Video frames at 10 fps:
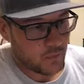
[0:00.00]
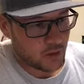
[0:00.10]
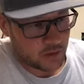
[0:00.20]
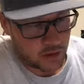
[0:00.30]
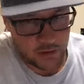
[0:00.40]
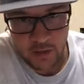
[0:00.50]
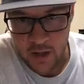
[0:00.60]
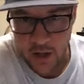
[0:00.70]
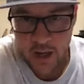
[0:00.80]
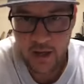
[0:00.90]
So
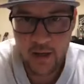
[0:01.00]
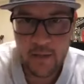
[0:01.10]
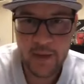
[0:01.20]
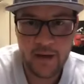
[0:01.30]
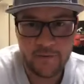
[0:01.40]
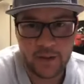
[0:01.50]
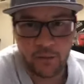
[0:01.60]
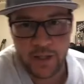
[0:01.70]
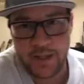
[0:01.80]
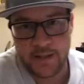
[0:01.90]
another benefit
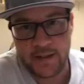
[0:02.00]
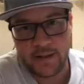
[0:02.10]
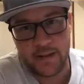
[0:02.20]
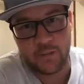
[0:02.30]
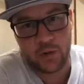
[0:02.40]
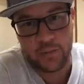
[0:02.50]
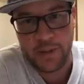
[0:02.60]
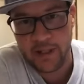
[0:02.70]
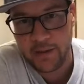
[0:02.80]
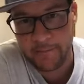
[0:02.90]
with this system would
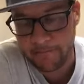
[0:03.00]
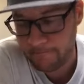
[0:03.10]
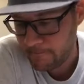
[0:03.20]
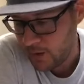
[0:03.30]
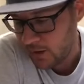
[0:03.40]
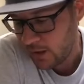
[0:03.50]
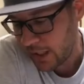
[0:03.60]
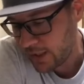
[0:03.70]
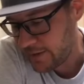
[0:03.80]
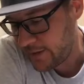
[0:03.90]
be,
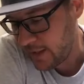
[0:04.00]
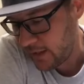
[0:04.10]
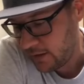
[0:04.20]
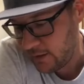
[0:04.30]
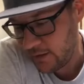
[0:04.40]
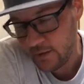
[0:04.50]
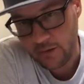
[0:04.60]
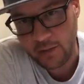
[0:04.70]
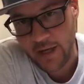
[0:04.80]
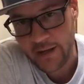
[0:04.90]
like I said,
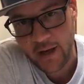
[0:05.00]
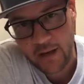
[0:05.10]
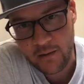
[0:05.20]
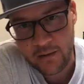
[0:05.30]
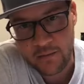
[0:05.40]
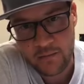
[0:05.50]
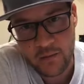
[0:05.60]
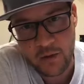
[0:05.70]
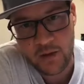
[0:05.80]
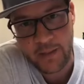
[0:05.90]
right now,
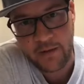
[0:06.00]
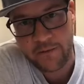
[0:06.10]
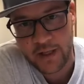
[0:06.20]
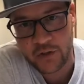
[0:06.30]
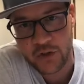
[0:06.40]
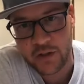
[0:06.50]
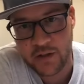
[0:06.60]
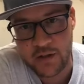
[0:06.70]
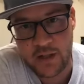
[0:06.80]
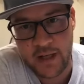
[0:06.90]
all the
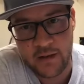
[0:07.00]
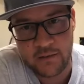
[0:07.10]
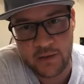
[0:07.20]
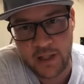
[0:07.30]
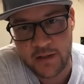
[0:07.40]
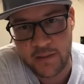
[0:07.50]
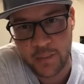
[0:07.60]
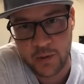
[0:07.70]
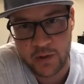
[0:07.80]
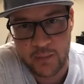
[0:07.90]
manufacturers, they don't really
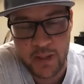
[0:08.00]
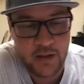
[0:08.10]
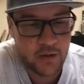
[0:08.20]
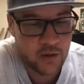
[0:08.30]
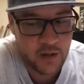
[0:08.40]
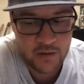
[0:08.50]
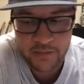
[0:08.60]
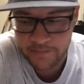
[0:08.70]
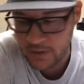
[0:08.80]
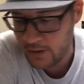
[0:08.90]
support the B
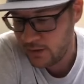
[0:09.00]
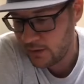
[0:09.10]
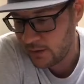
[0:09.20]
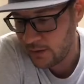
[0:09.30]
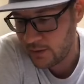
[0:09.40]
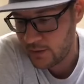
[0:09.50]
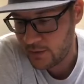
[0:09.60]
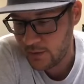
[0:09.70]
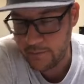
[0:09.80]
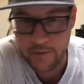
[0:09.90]
Euros
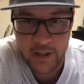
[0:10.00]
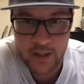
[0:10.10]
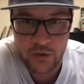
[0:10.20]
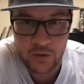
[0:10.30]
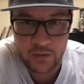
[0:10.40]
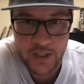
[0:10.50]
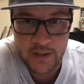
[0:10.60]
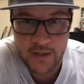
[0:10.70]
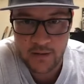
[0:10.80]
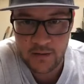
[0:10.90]
because of financial
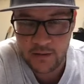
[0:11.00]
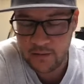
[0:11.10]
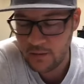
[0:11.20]
reasons.